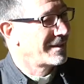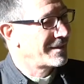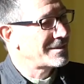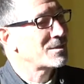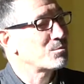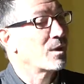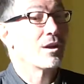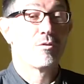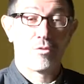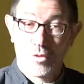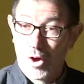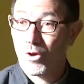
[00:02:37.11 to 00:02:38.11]
This is one
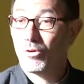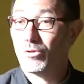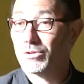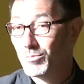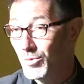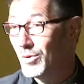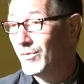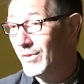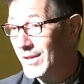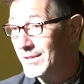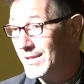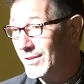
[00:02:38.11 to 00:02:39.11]
of those
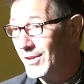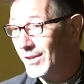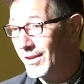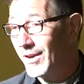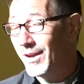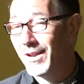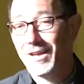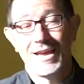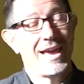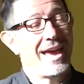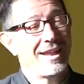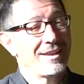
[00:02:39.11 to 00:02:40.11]
movies, and you can kind
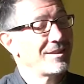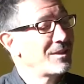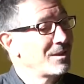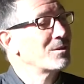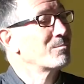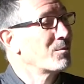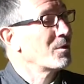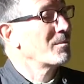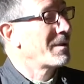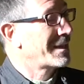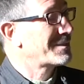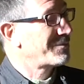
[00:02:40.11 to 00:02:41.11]
of, and the little boy
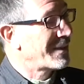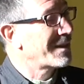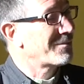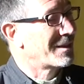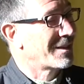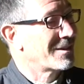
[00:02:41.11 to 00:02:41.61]
makes fun of it.